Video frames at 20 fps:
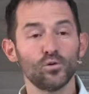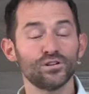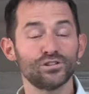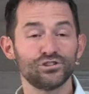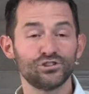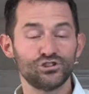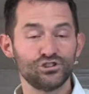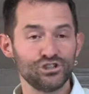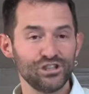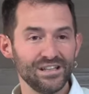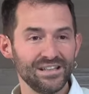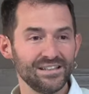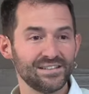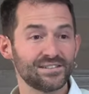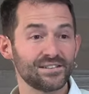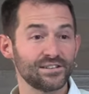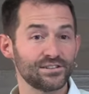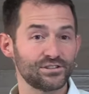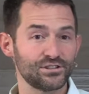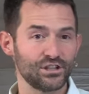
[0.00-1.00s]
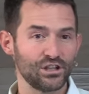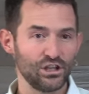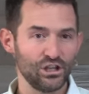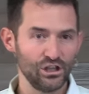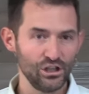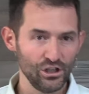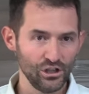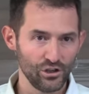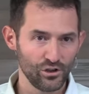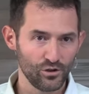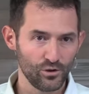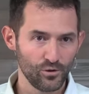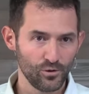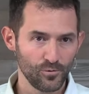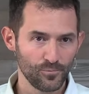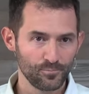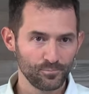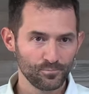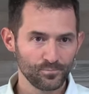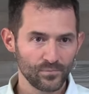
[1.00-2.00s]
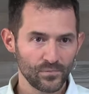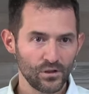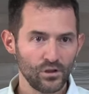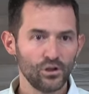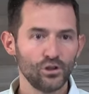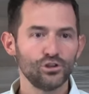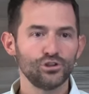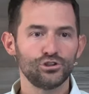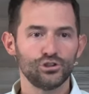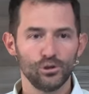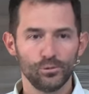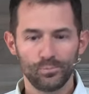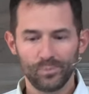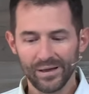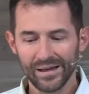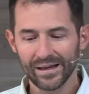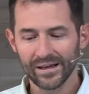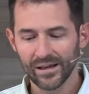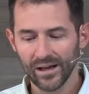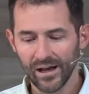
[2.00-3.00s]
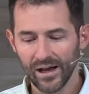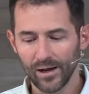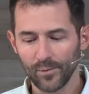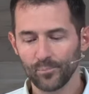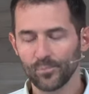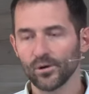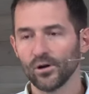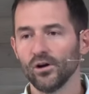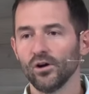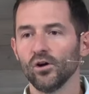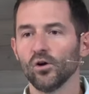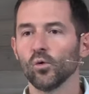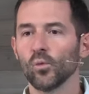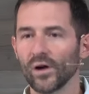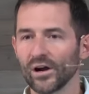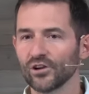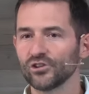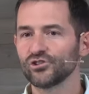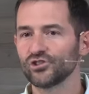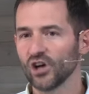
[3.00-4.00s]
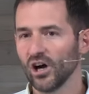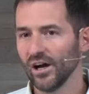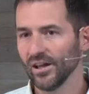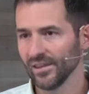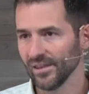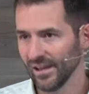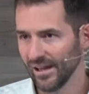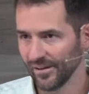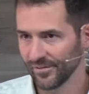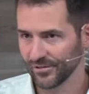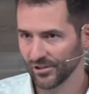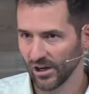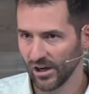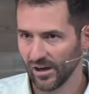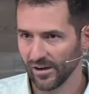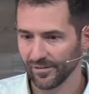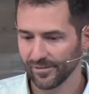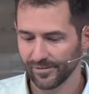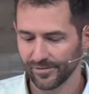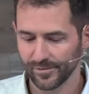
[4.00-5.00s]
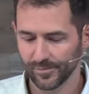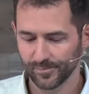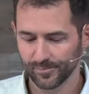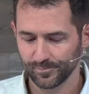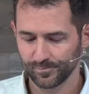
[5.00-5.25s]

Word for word: was Jesus' cue to pick up where John left off.